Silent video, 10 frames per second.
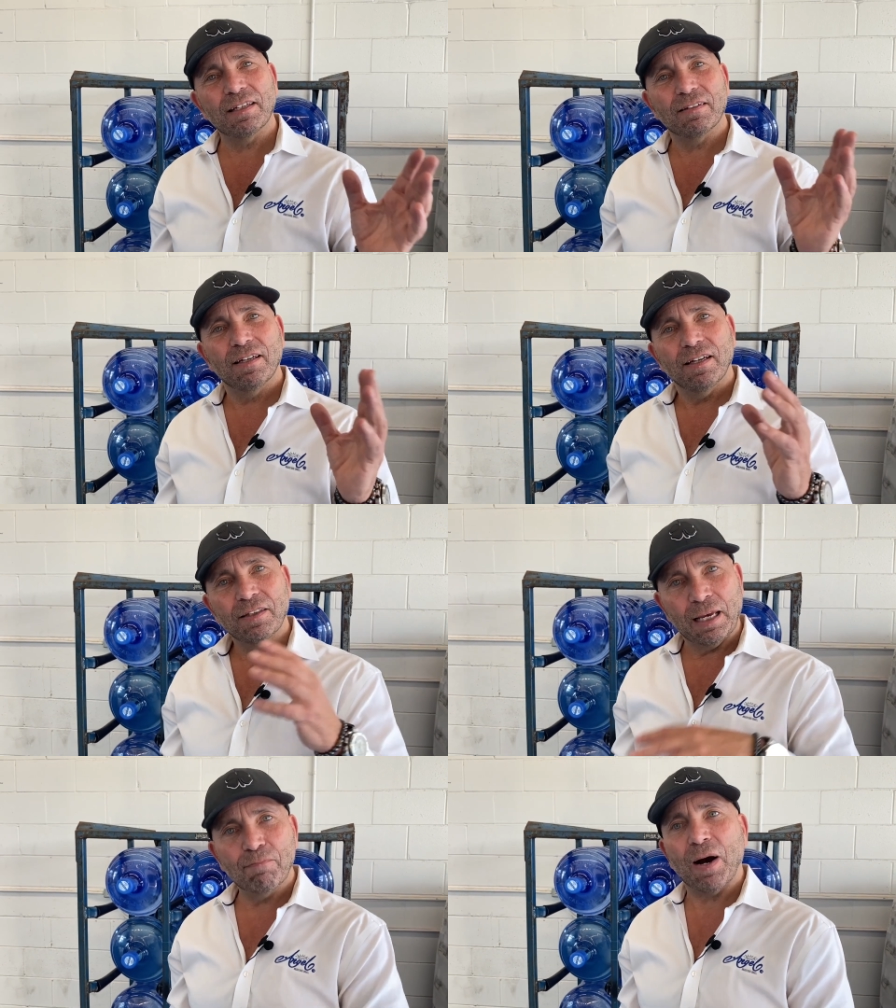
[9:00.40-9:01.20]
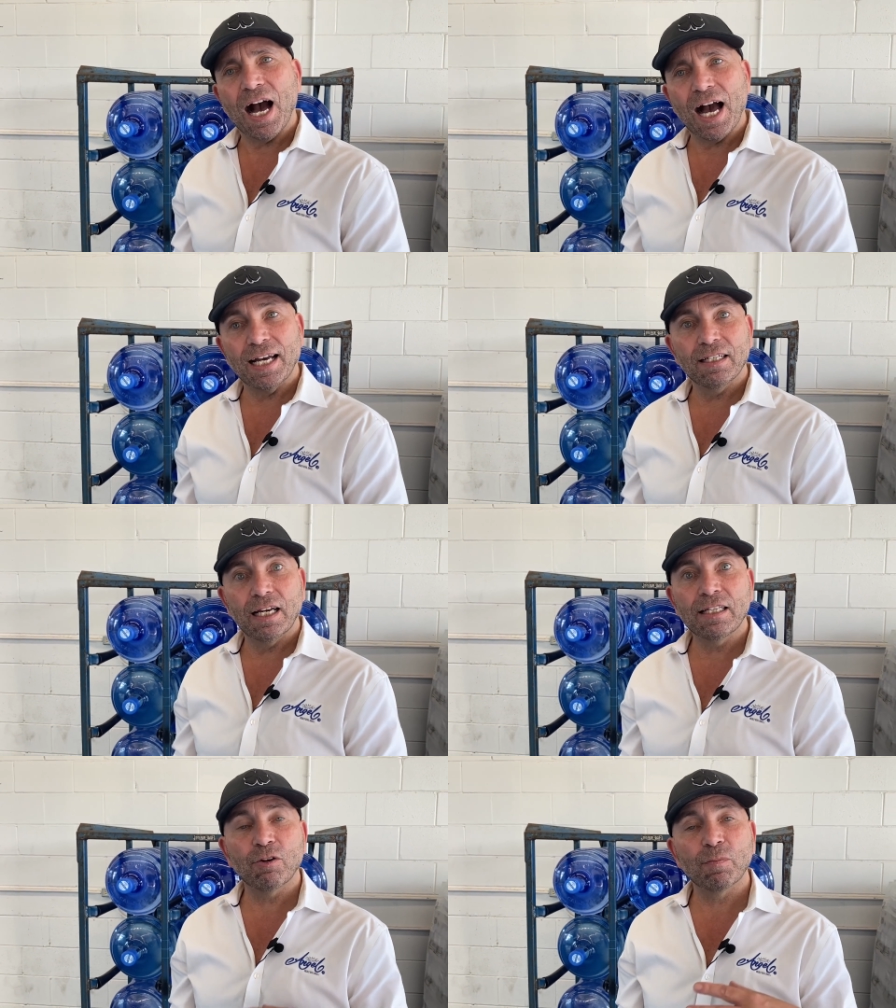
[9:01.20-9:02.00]
that they buy,
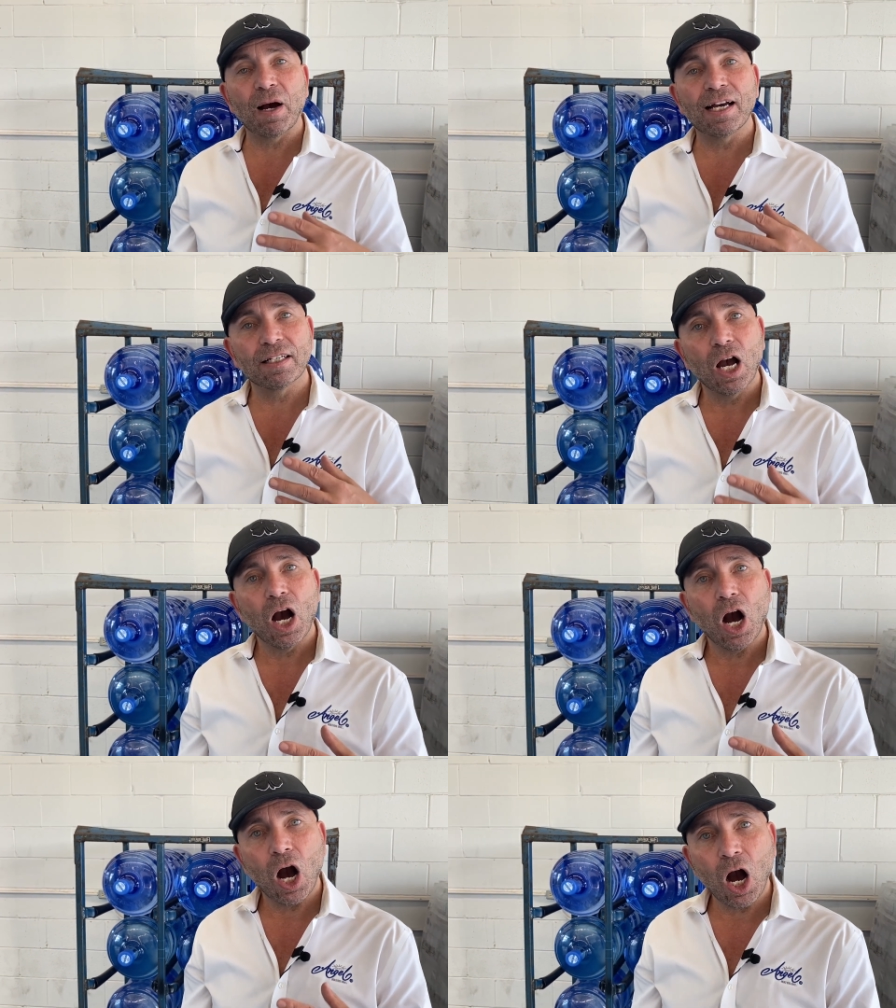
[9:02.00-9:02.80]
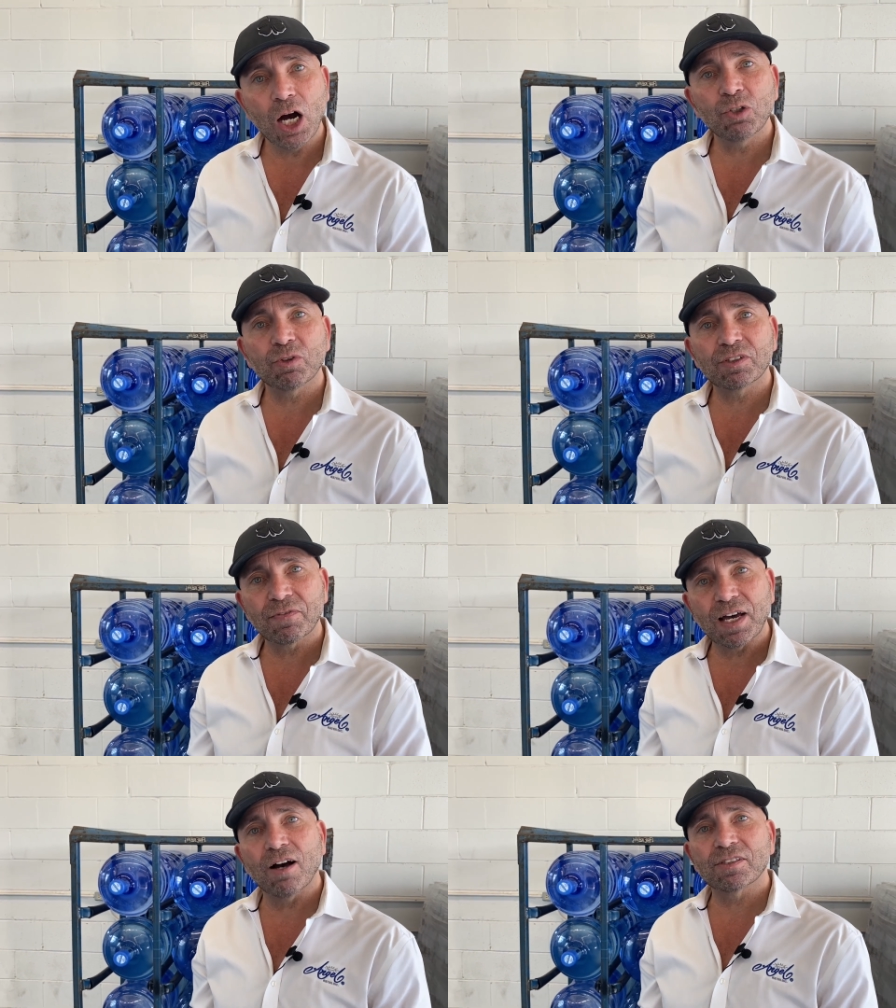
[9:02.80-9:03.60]
and they were buying hundreds of
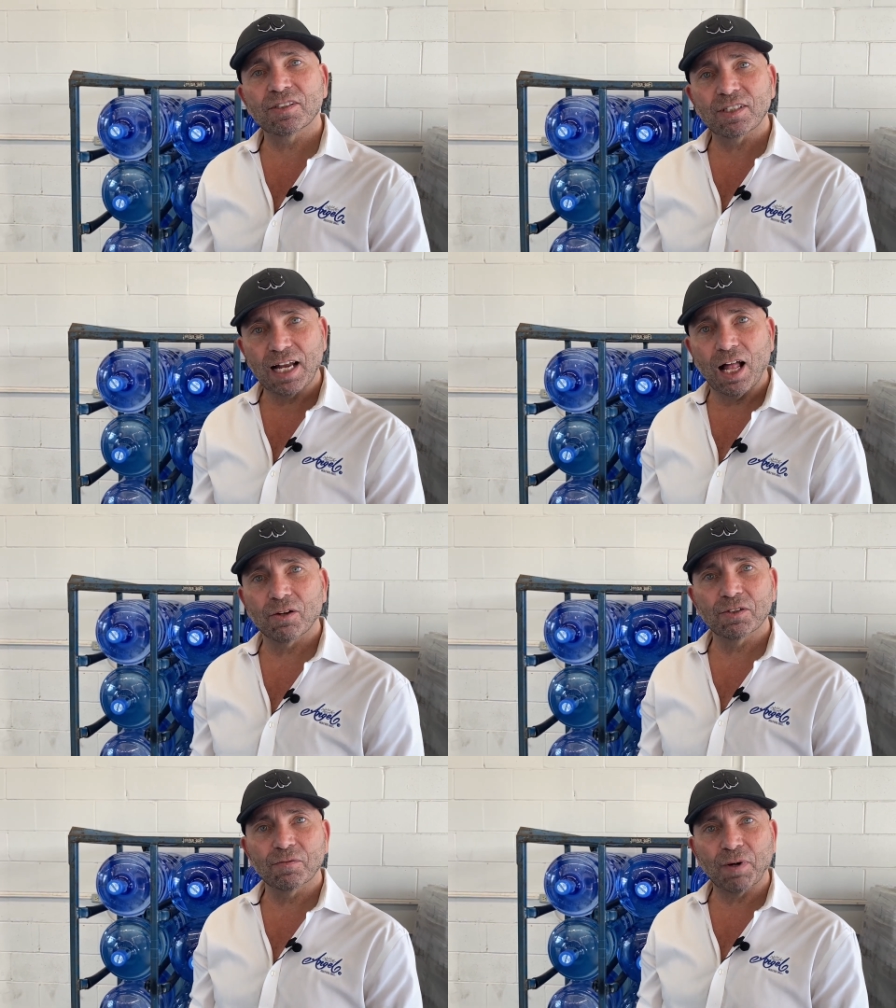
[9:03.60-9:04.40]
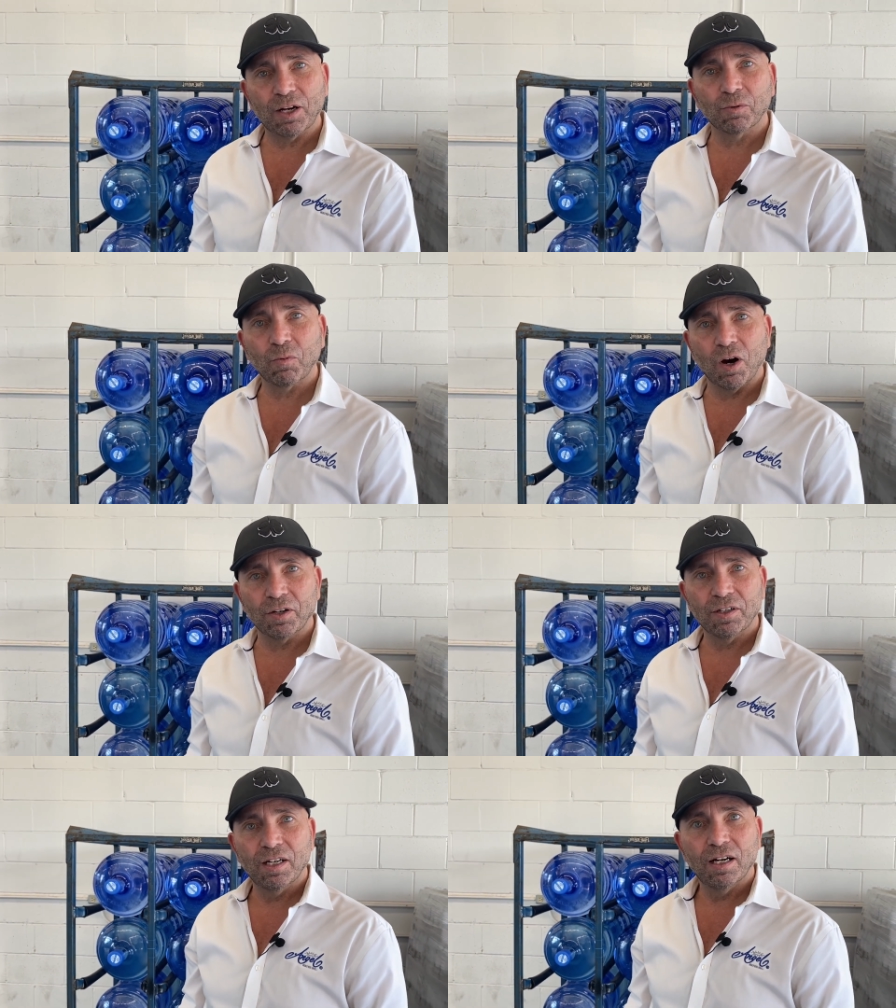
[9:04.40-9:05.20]
thousands of dollars of bottled
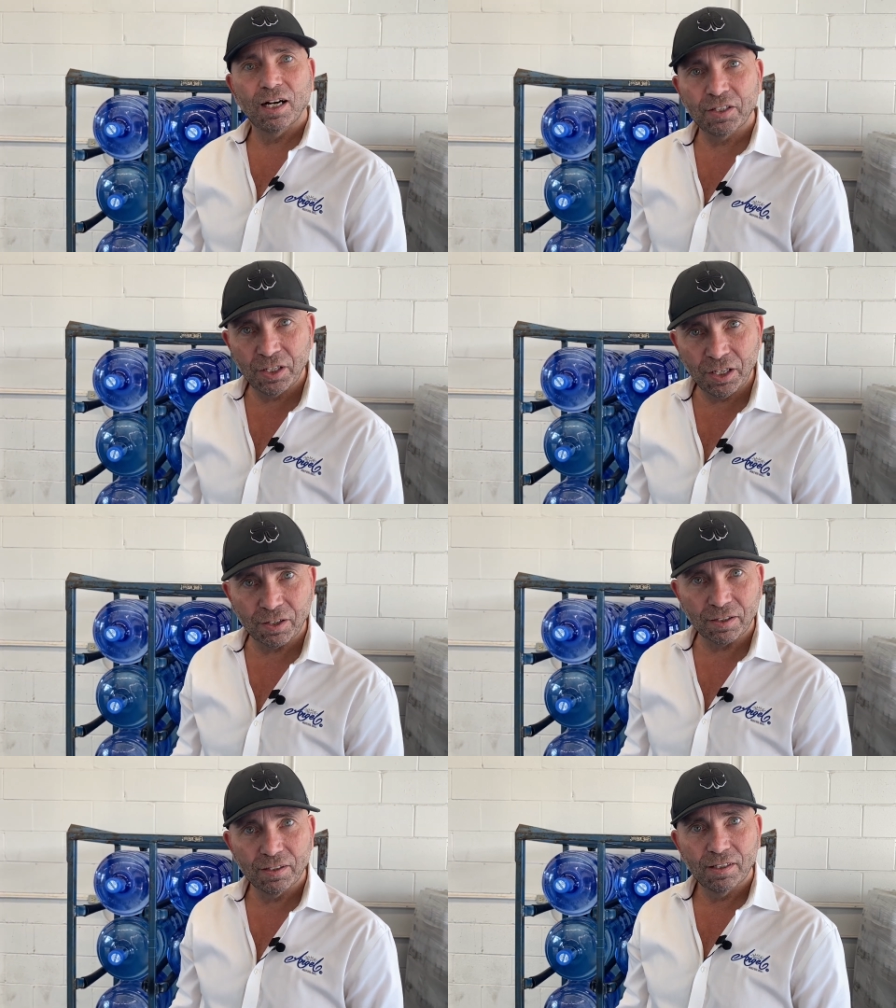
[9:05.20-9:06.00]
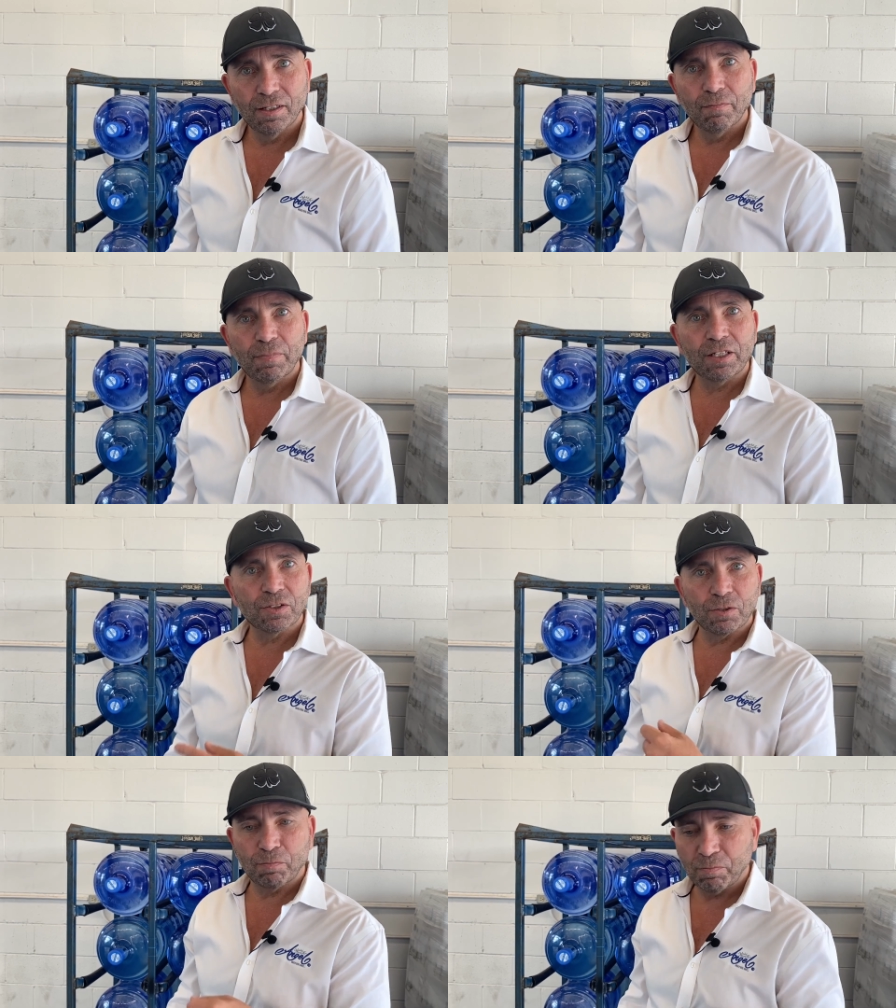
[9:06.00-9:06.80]
water a year because
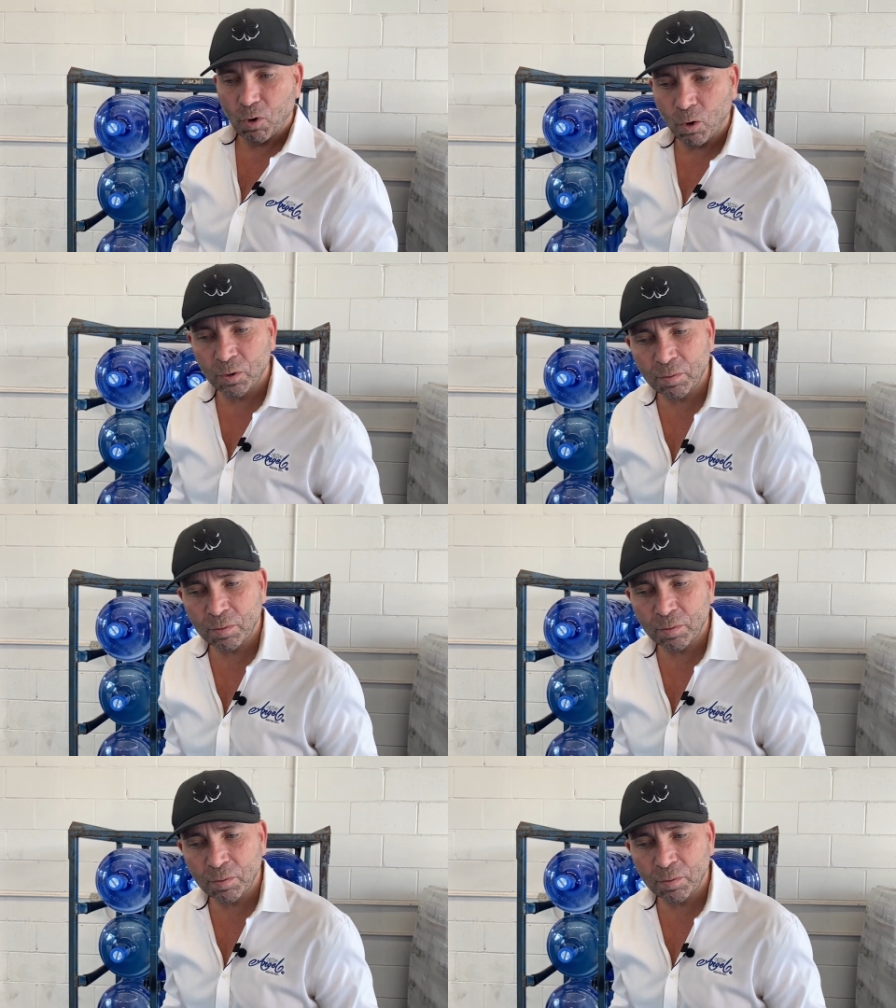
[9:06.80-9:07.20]
their own